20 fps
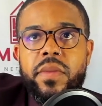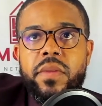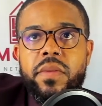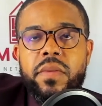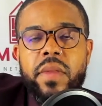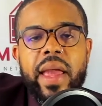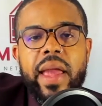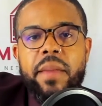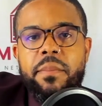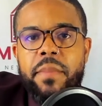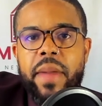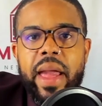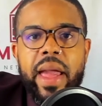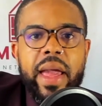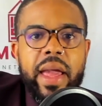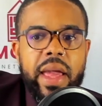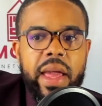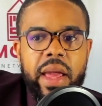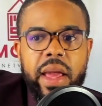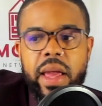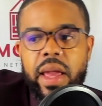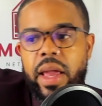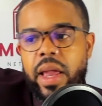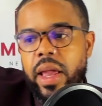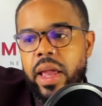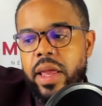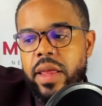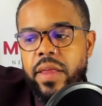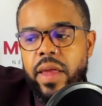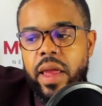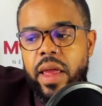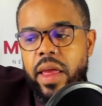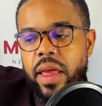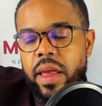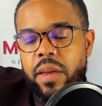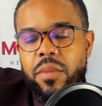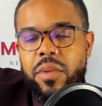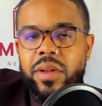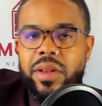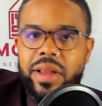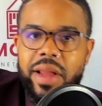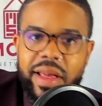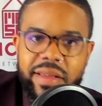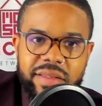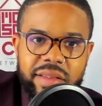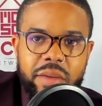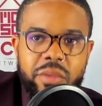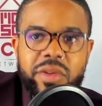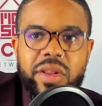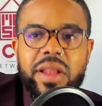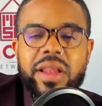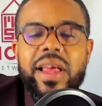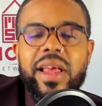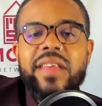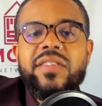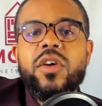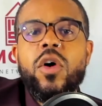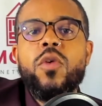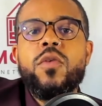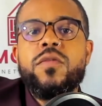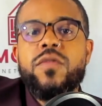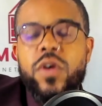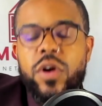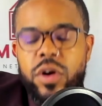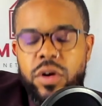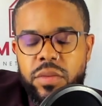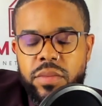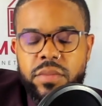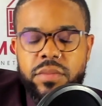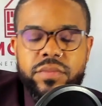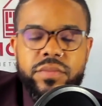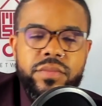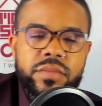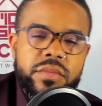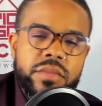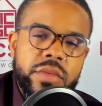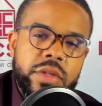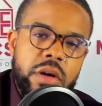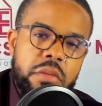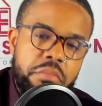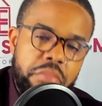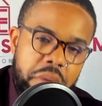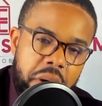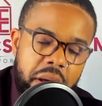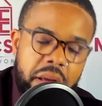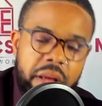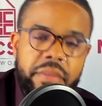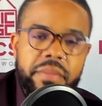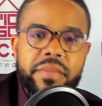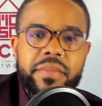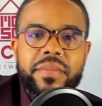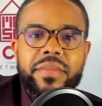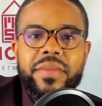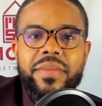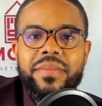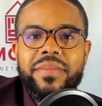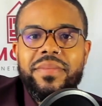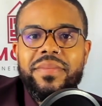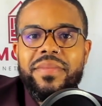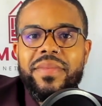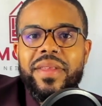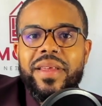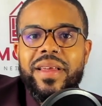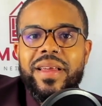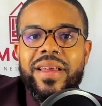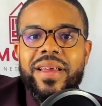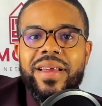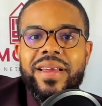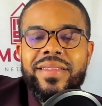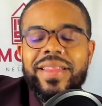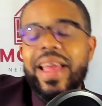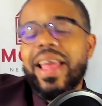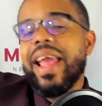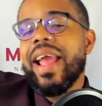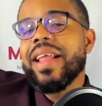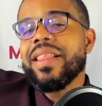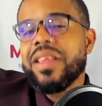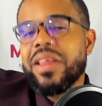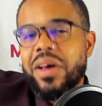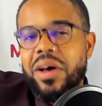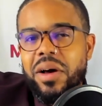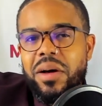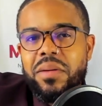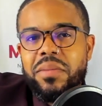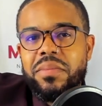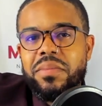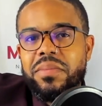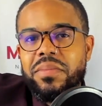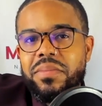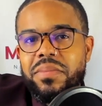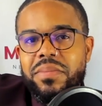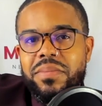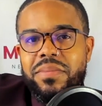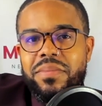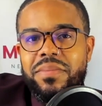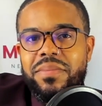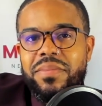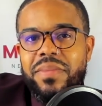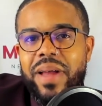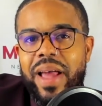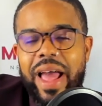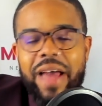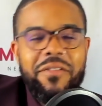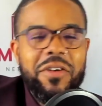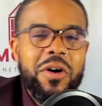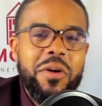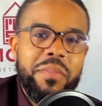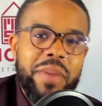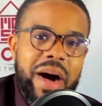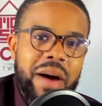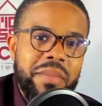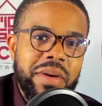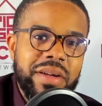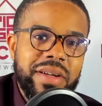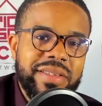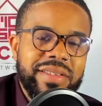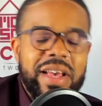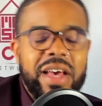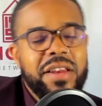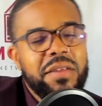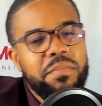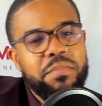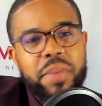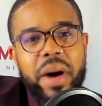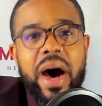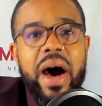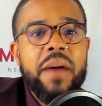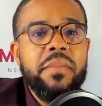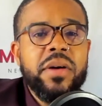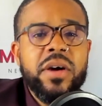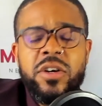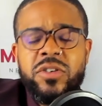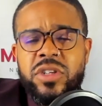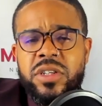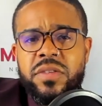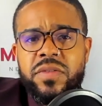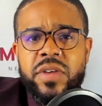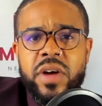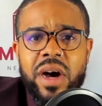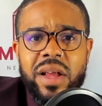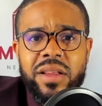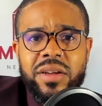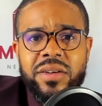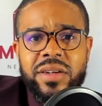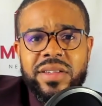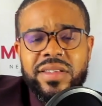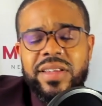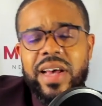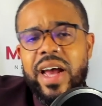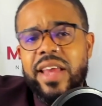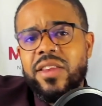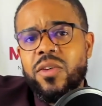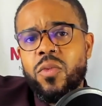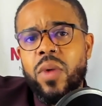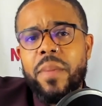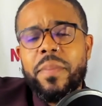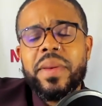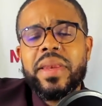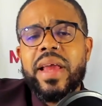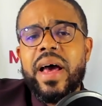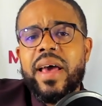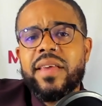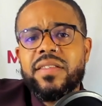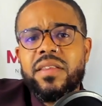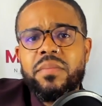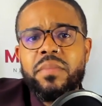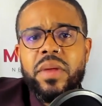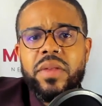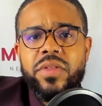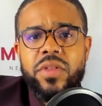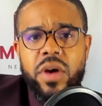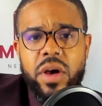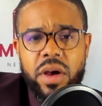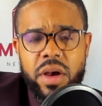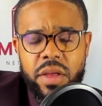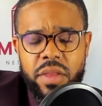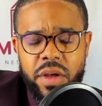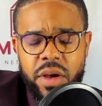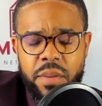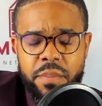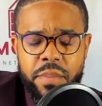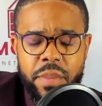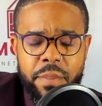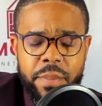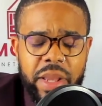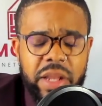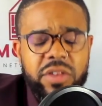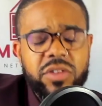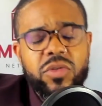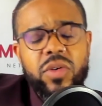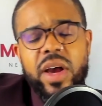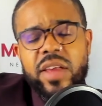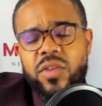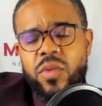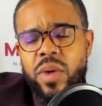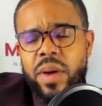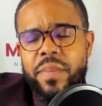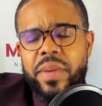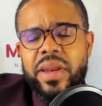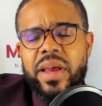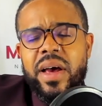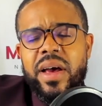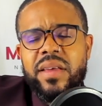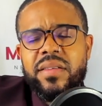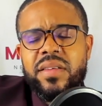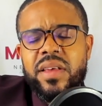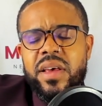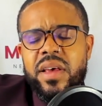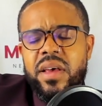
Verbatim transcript: They made less, it was less overt, but they ended up having Obama decide to bomb countries of color, decide to weaponize the, the, the militarize and weaponize